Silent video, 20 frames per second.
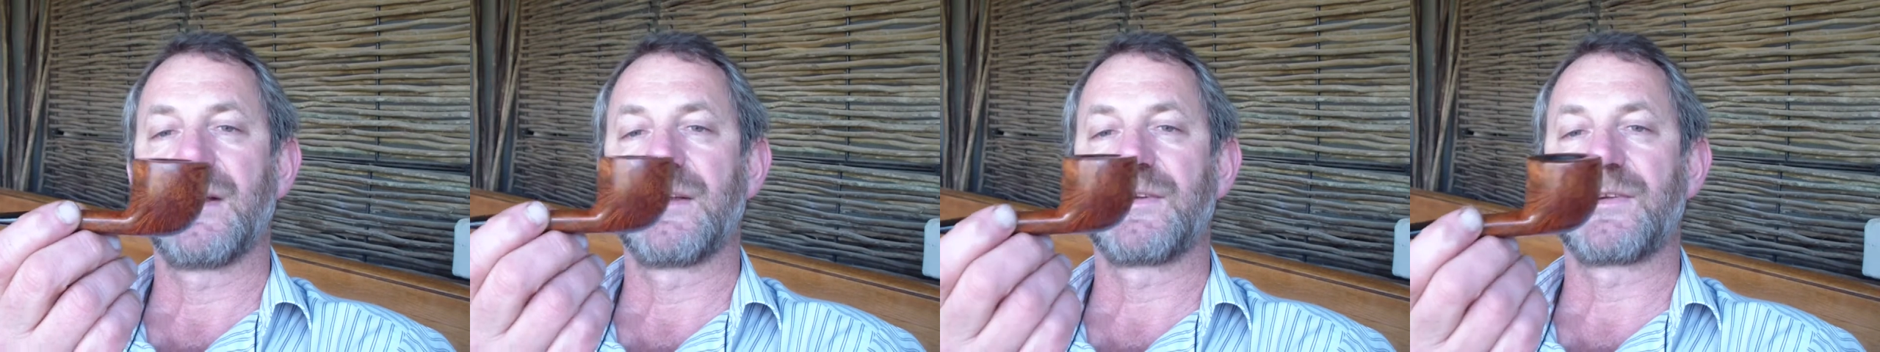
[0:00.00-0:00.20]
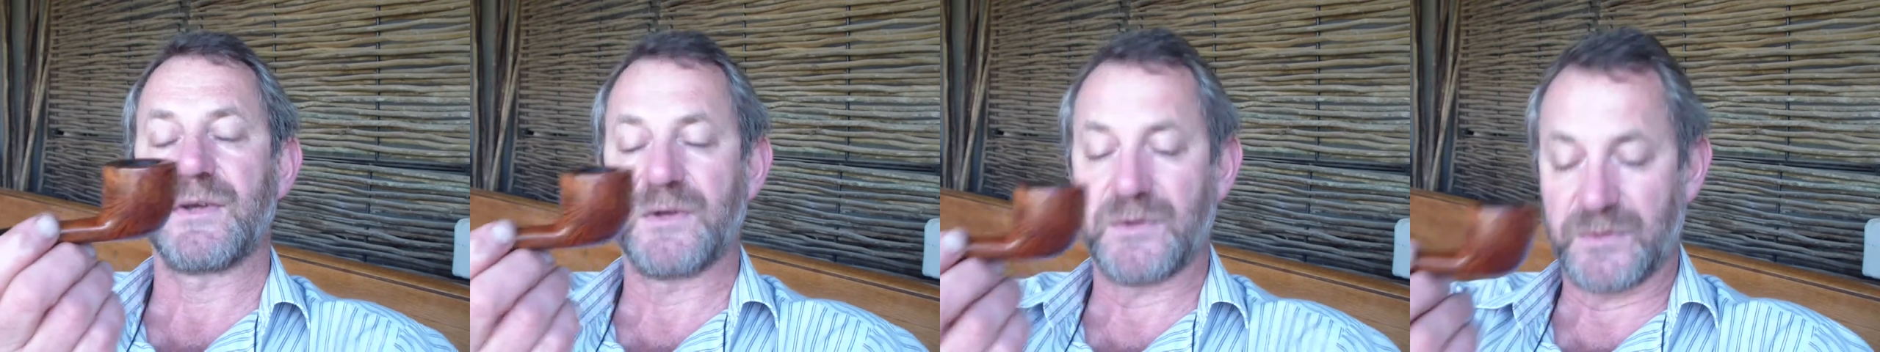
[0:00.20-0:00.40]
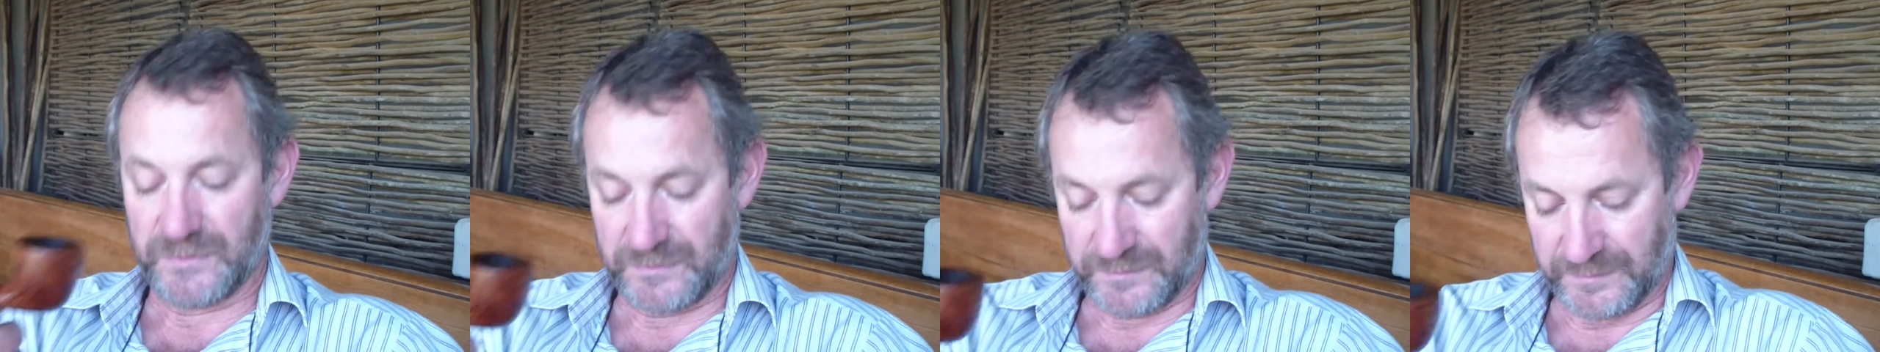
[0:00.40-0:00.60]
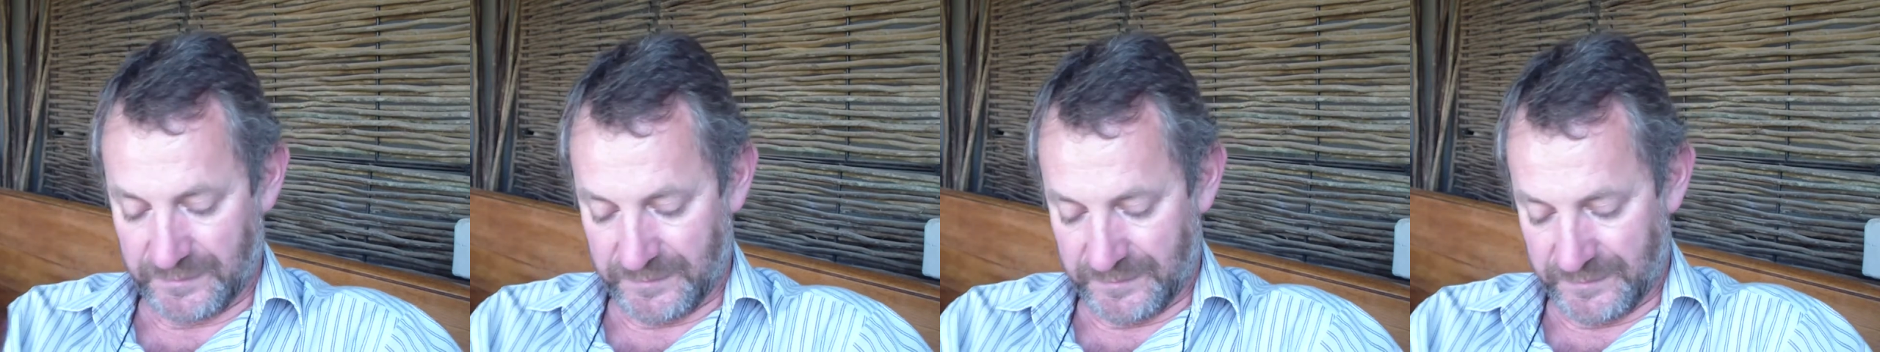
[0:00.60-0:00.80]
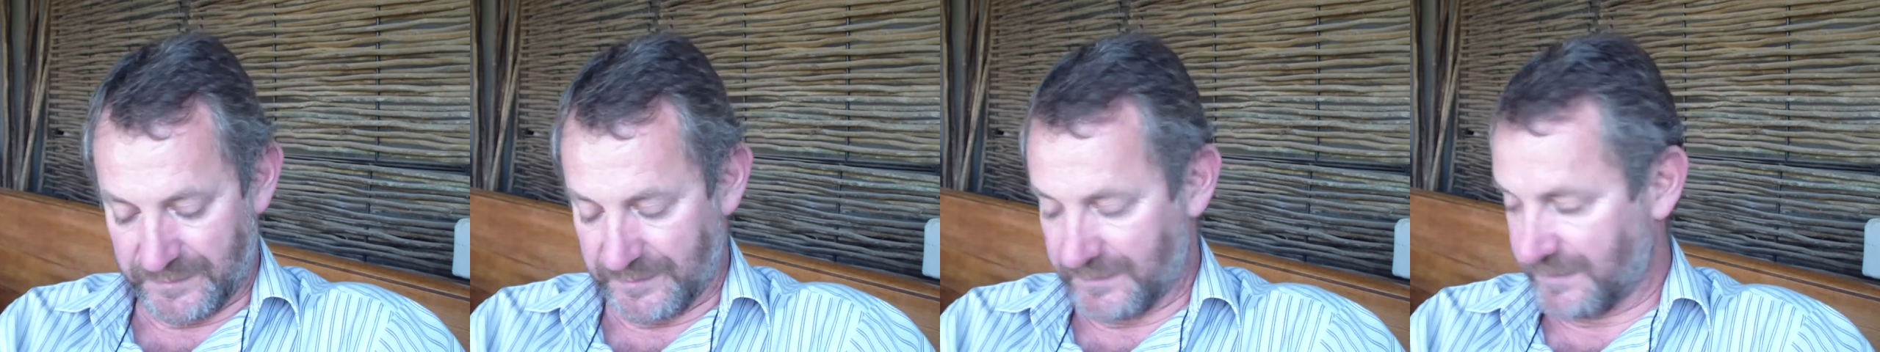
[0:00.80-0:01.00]
So
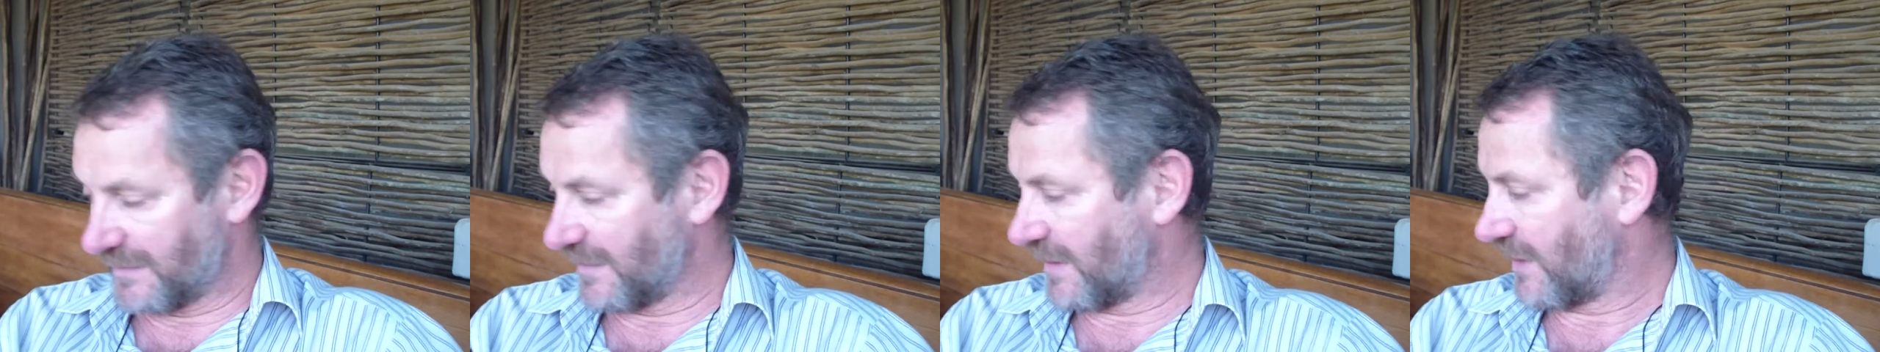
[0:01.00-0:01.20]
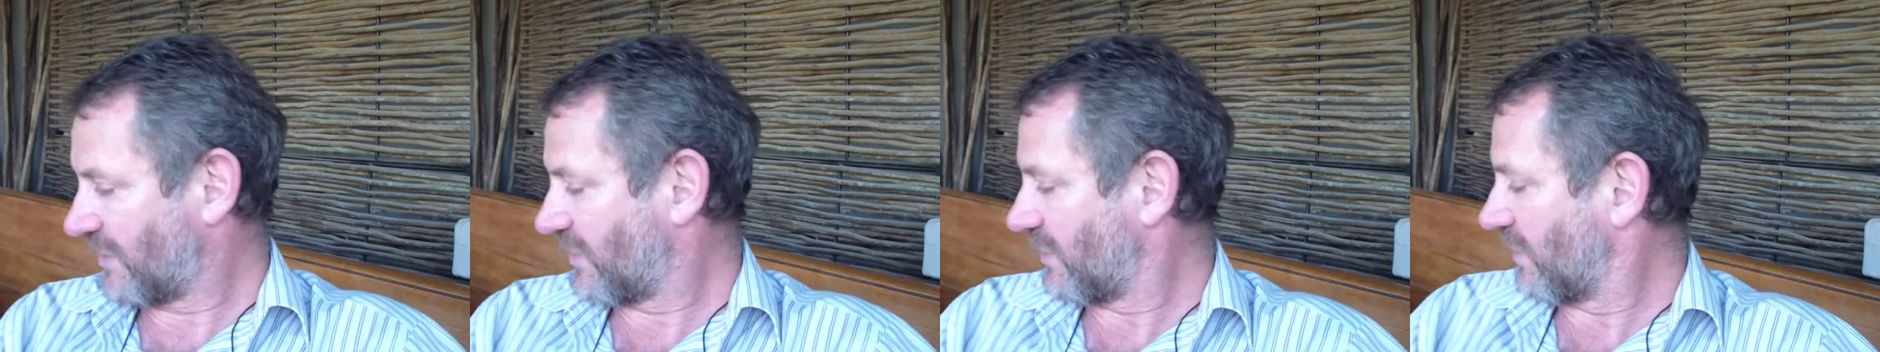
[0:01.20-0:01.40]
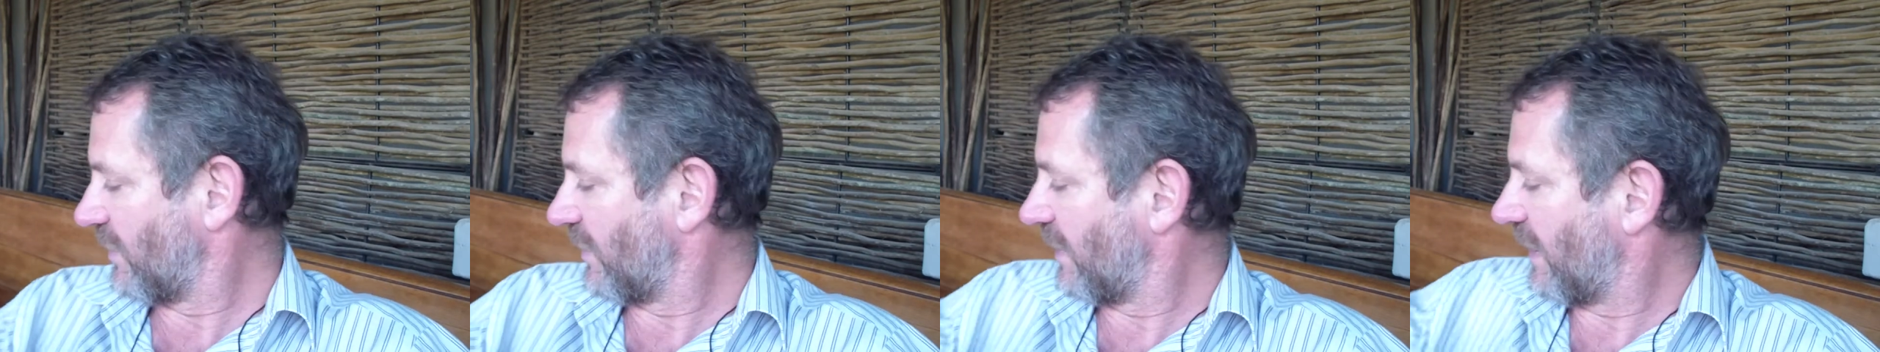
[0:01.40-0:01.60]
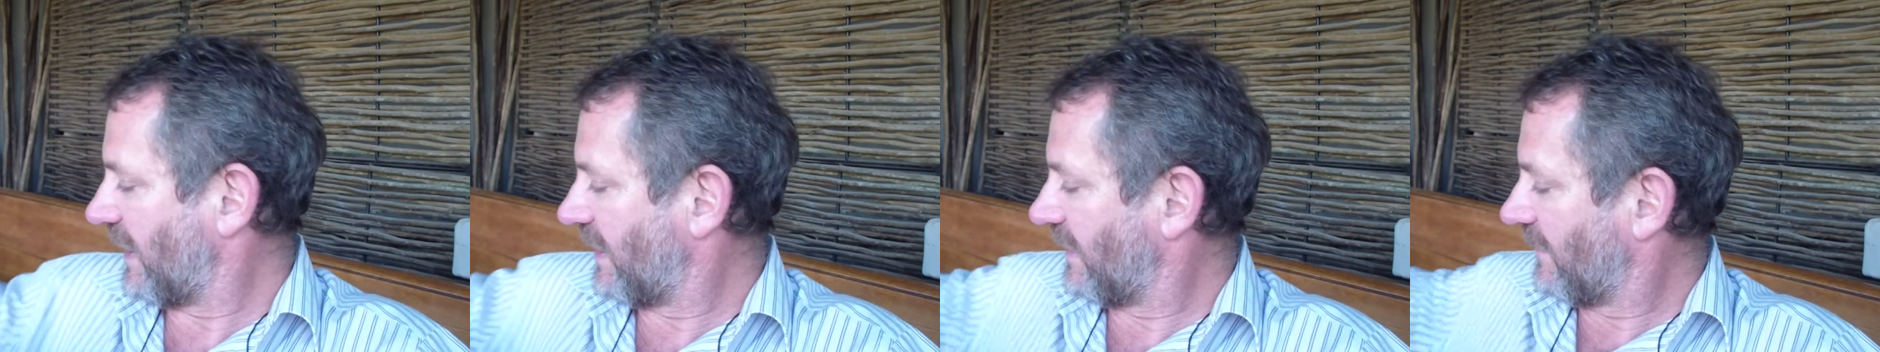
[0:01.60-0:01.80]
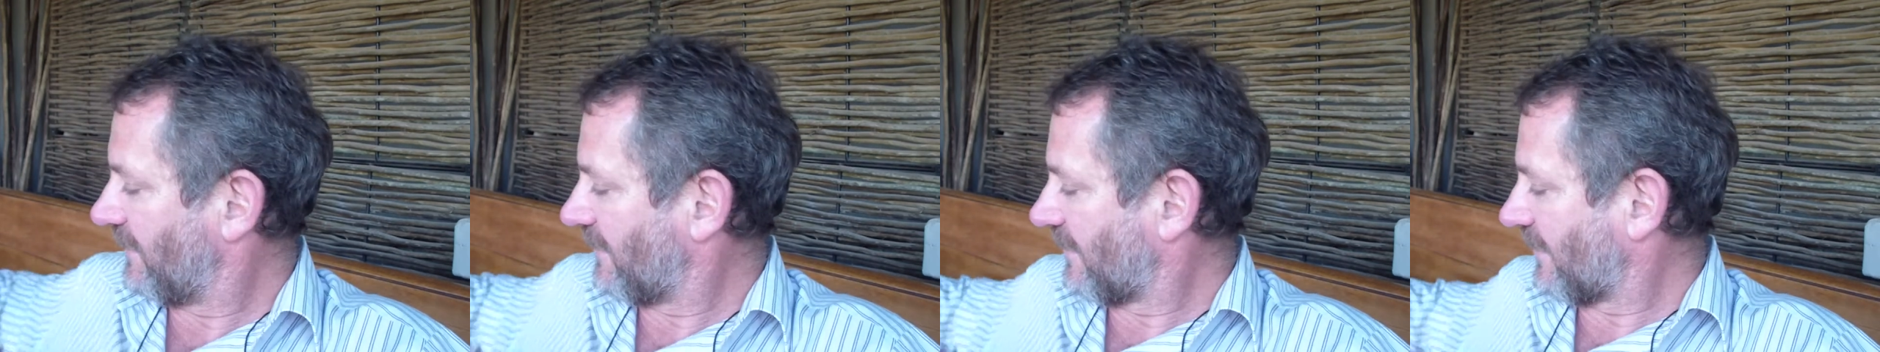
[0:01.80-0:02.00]
the two
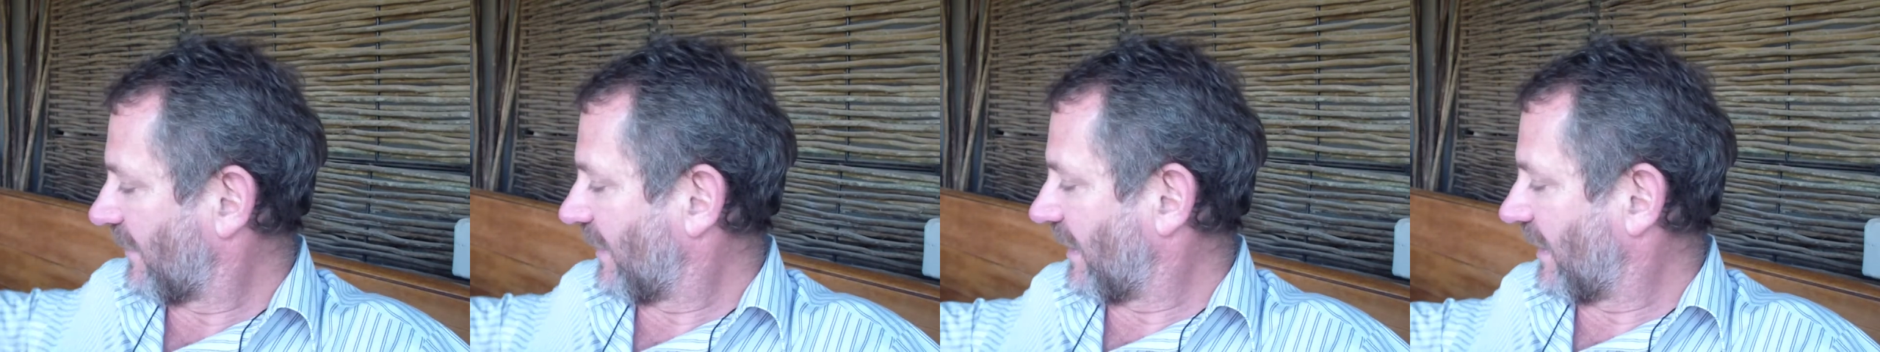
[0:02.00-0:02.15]
then,